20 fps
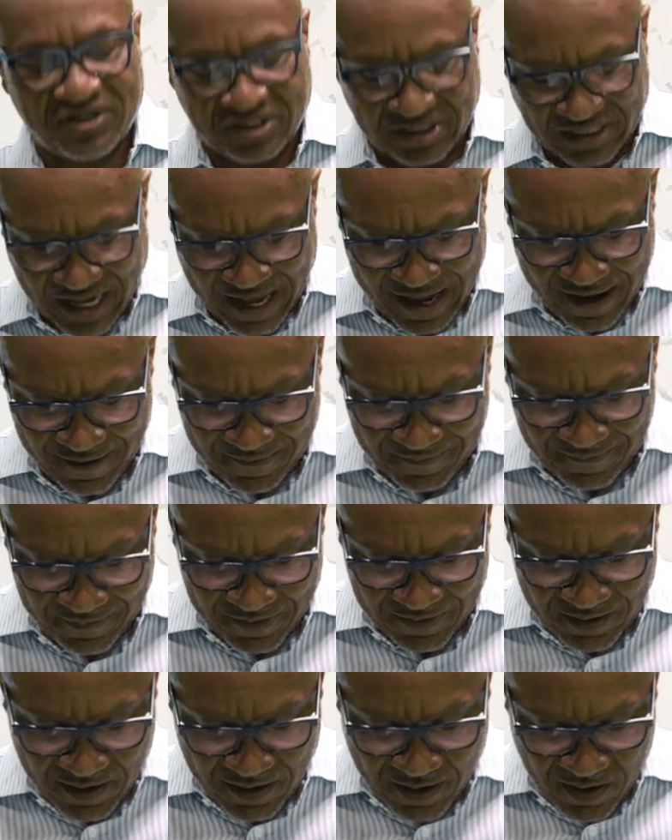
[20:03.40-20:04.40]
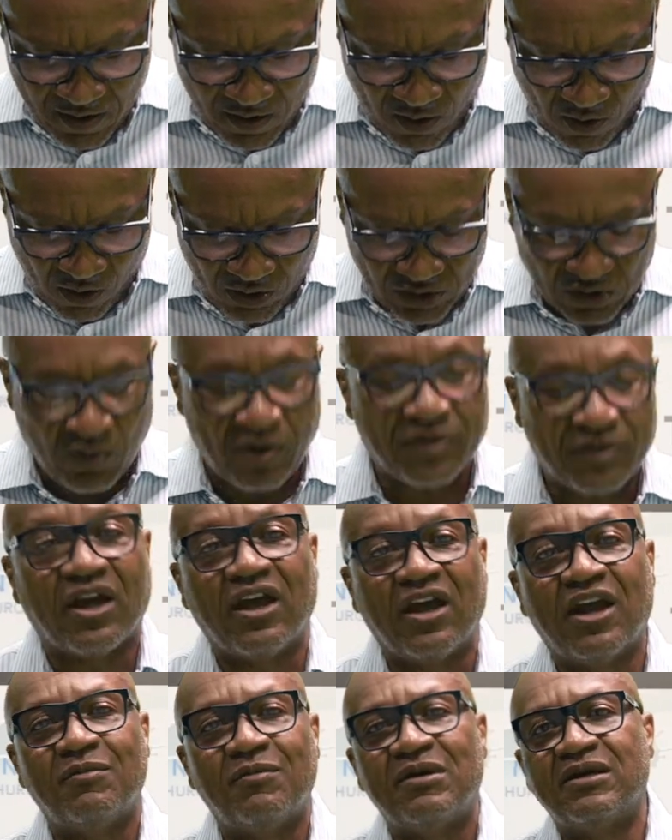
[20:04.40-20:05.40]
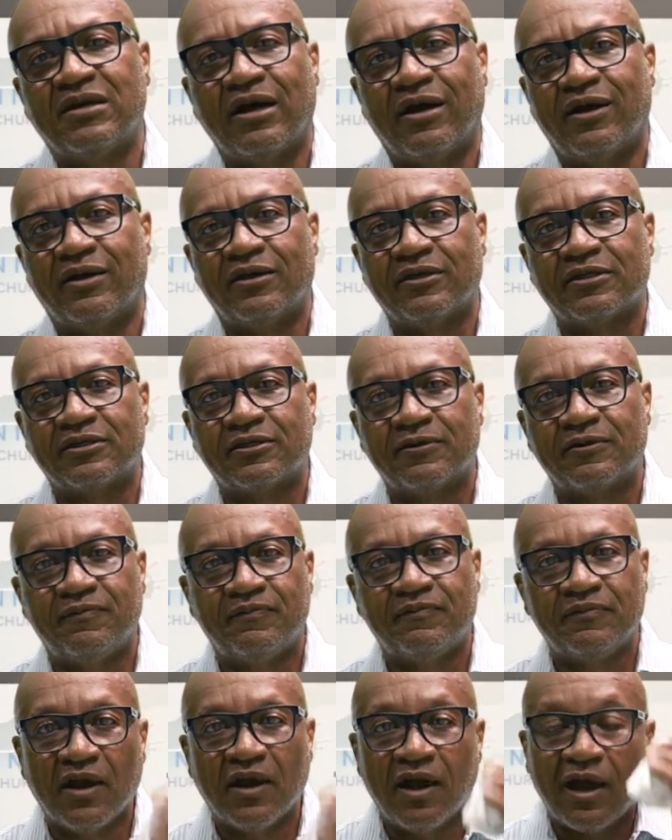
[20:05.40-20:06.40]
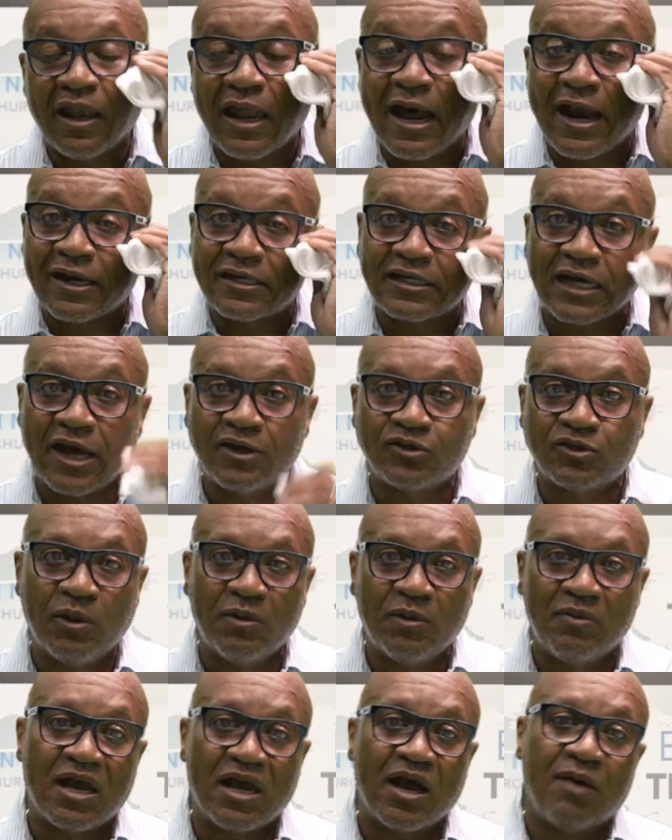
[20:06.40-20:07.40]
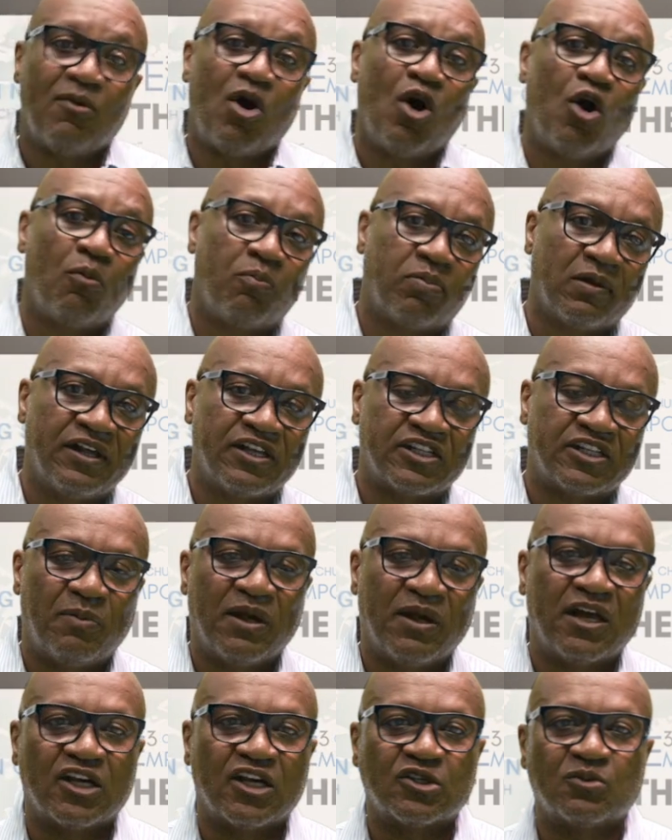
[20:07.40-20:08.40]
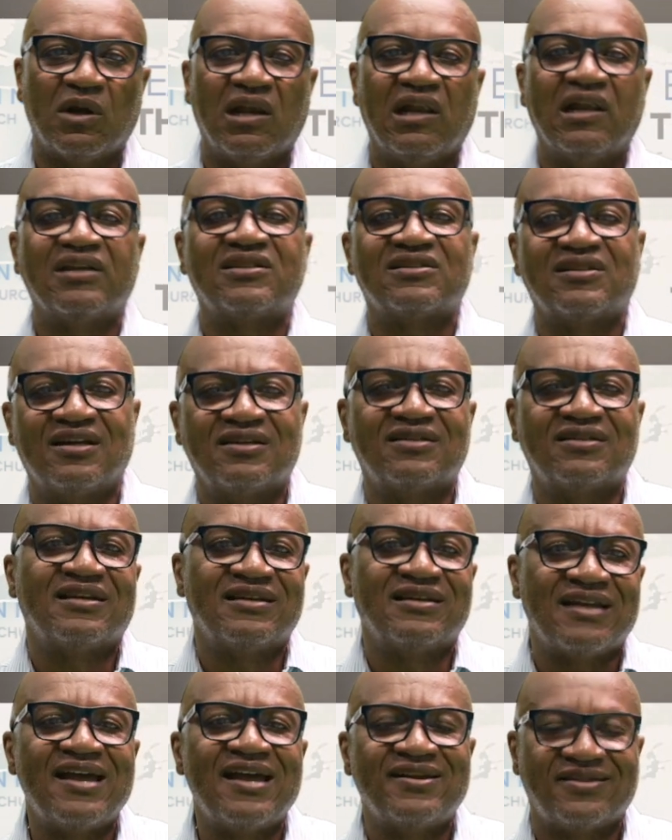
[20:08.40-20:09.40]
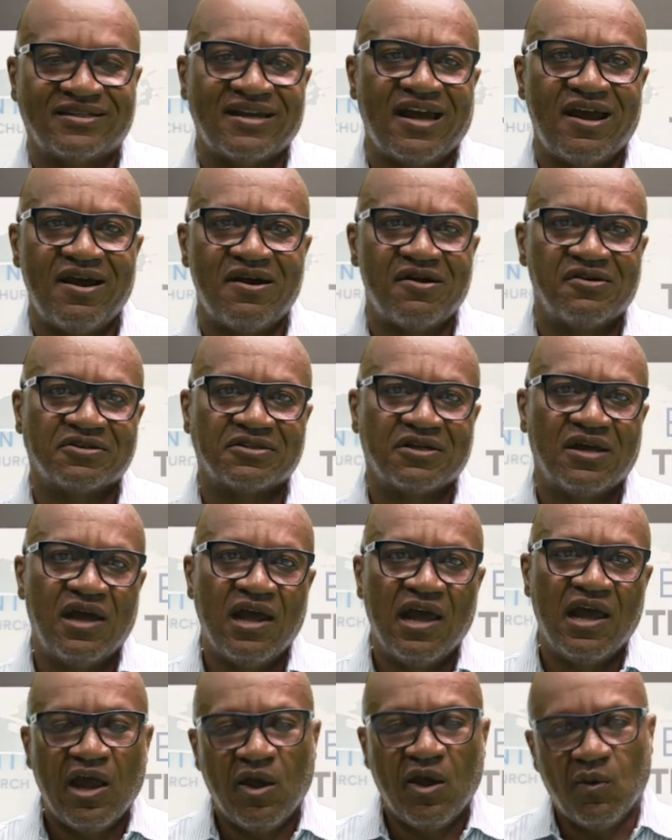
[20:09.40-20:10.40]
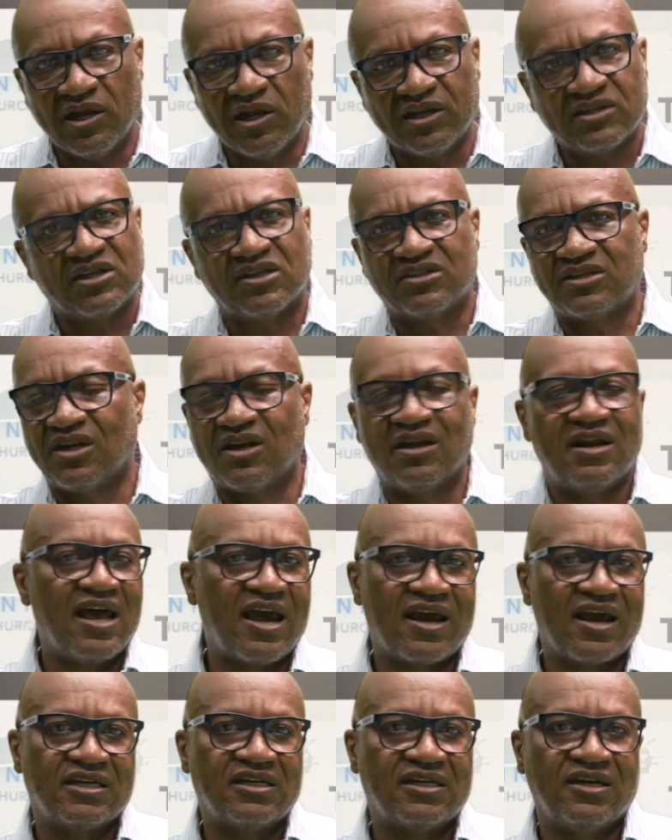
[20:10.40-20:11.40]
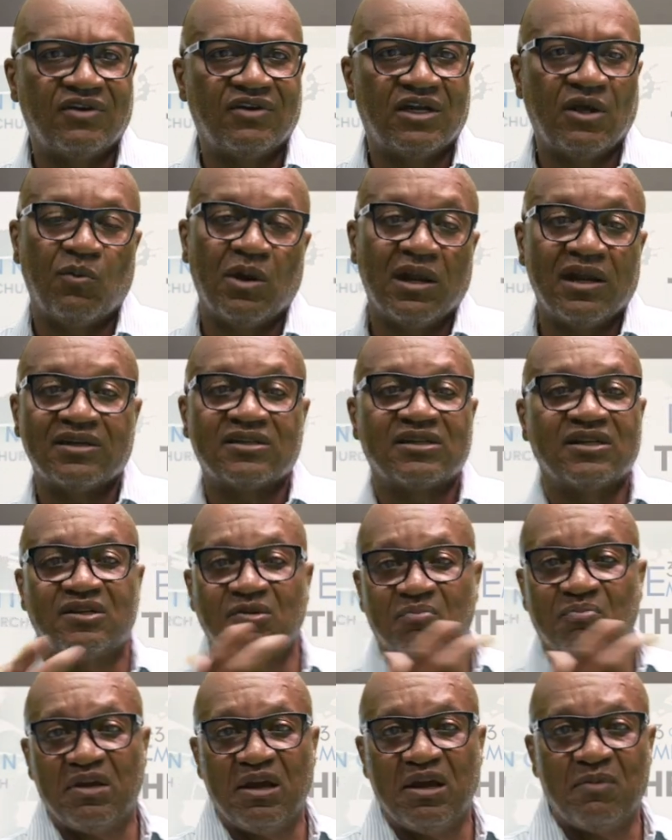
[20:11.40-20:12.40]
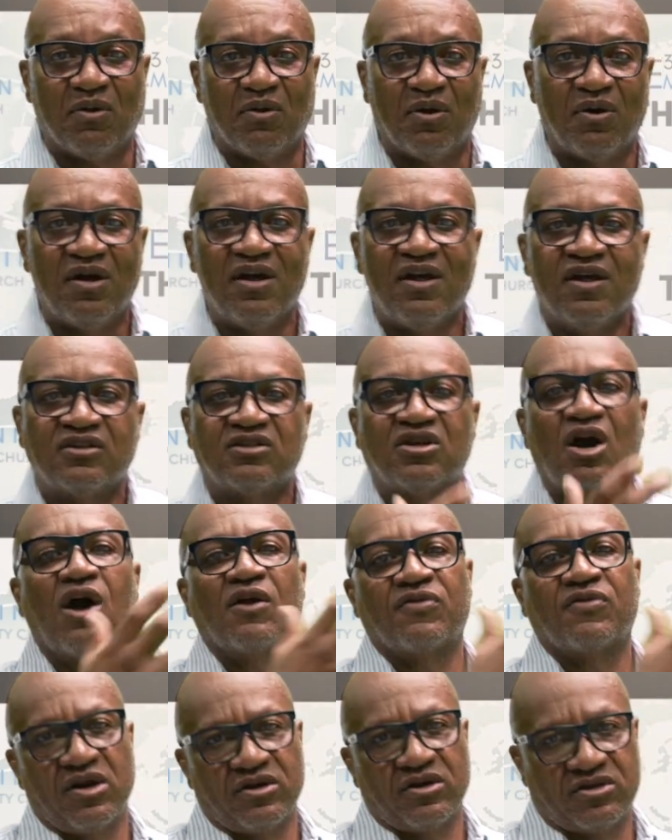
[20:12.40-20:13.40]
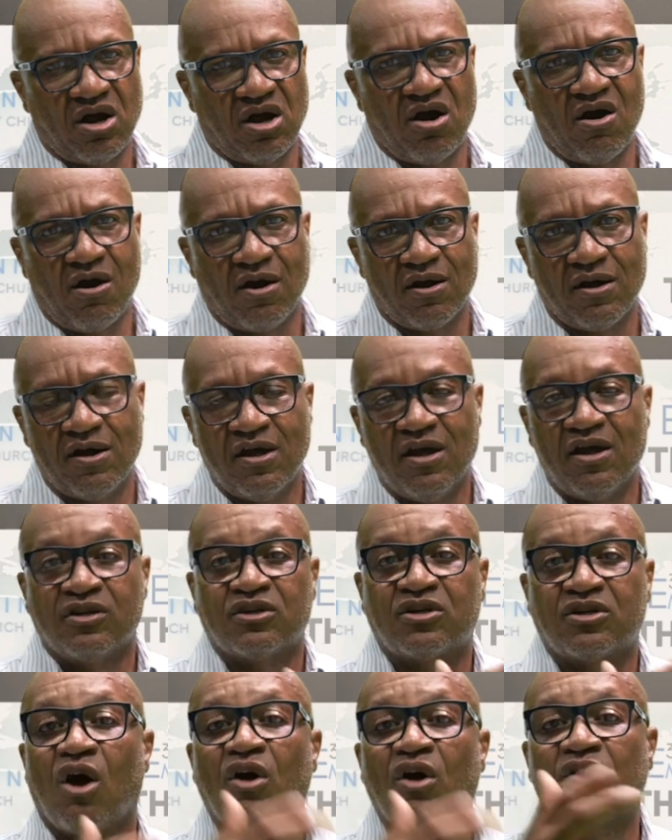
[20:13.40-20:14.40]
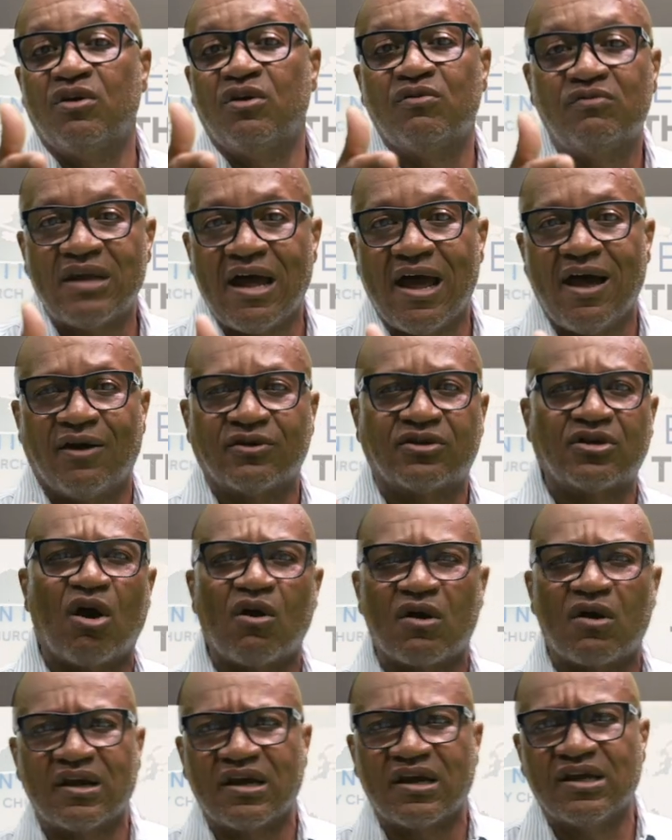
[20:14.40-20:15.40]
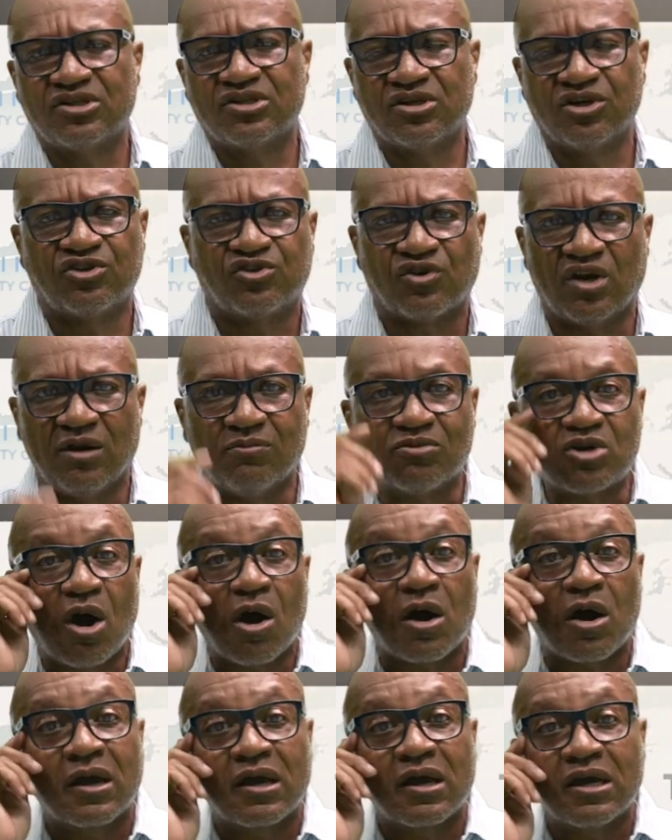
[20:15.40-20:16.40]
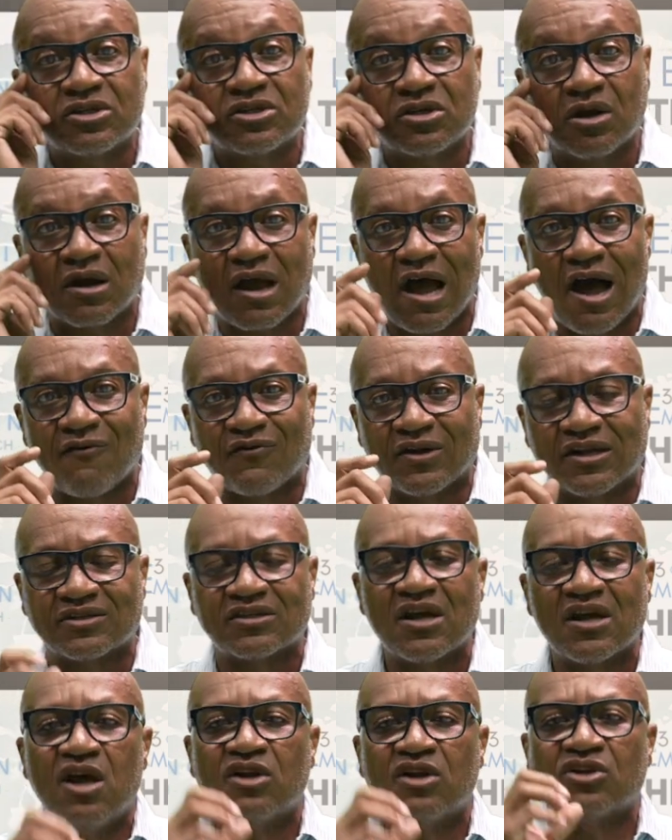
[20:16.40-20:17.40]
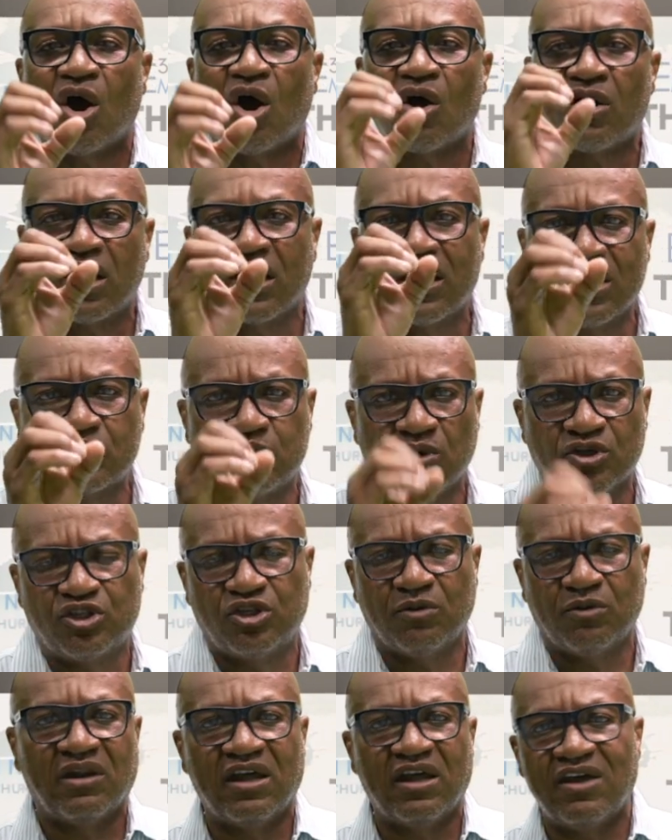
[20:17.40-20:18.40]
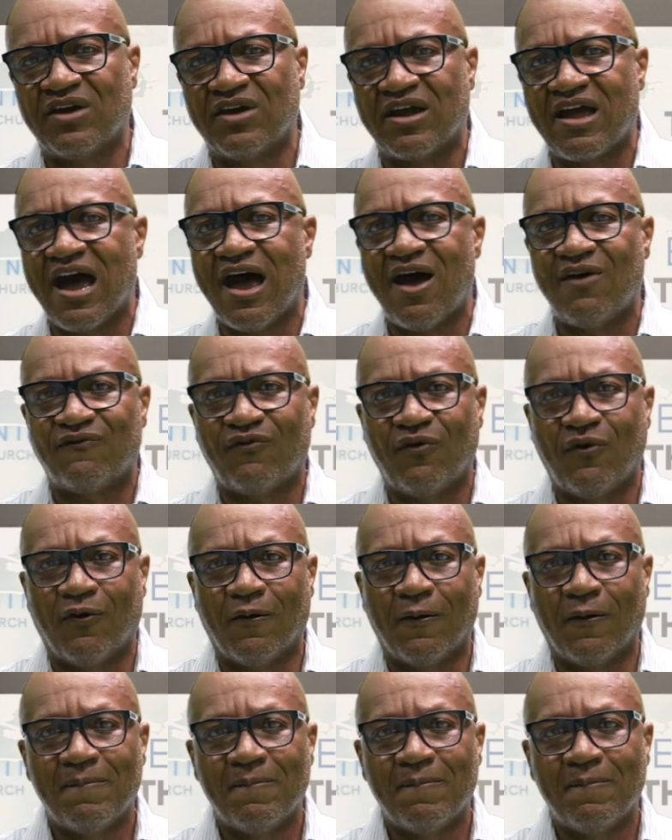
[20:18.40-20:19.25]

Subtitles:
say or to what the enemy does. A lot of times we become hopeless because we're listening to naysayers. We listen to the negativity. We listen to people talk their talk, talk you down, talk against your dream, talk against your confidence, talk against what you believe in God for.